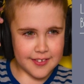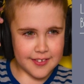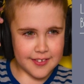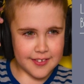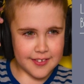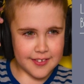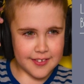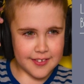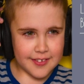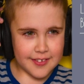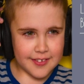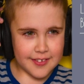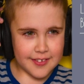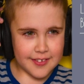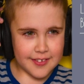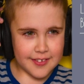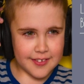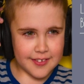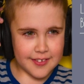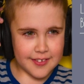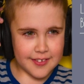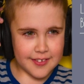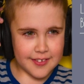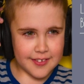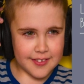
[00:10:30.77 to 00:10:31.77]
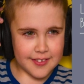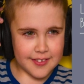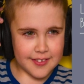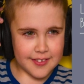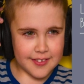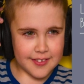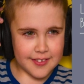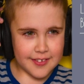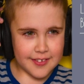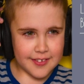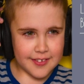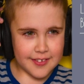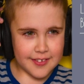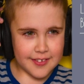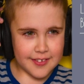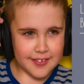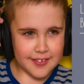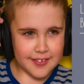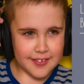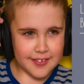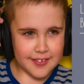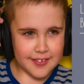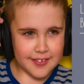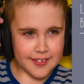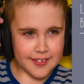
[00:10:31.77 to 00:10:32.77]

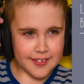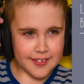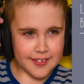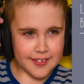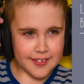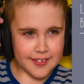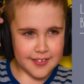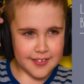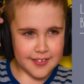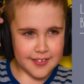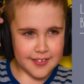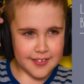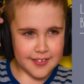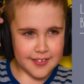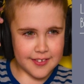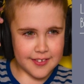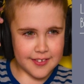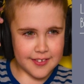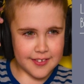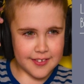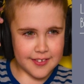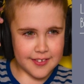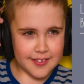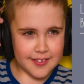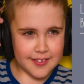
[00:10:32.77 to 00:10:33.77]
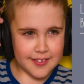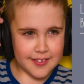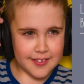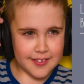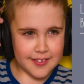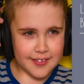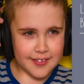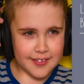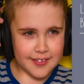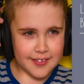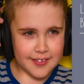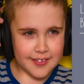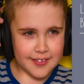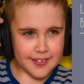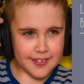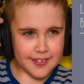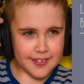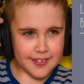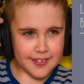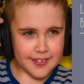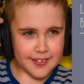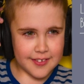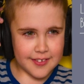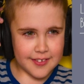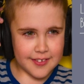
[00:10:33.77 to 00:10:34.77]

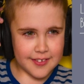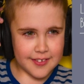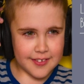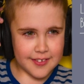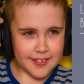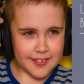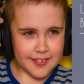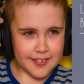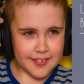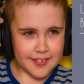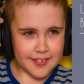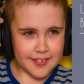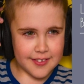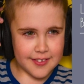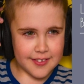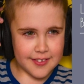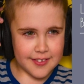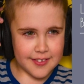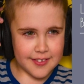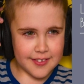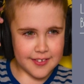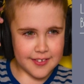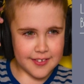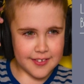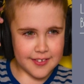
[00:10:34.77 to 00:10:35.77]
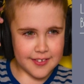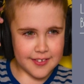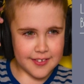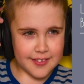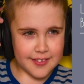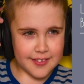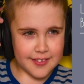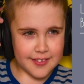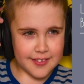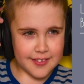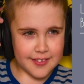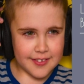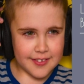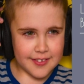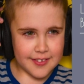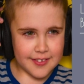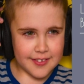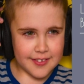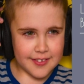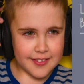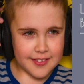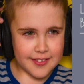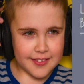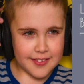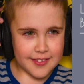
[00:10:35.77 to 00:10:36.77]

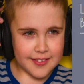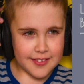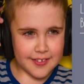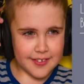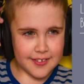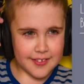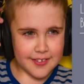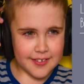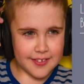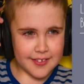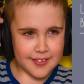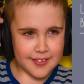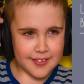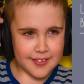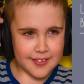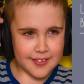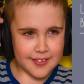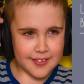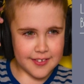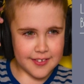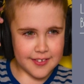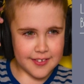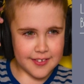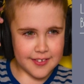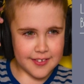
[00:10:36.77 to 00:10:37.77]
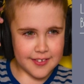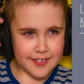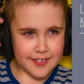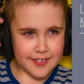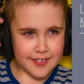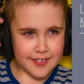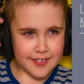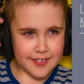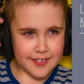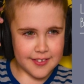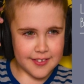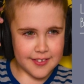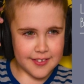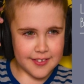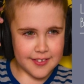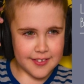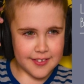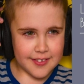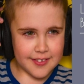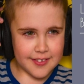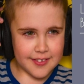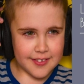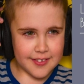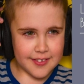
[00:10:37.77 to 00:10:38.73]
The face doesn't move, so there is nothing to read.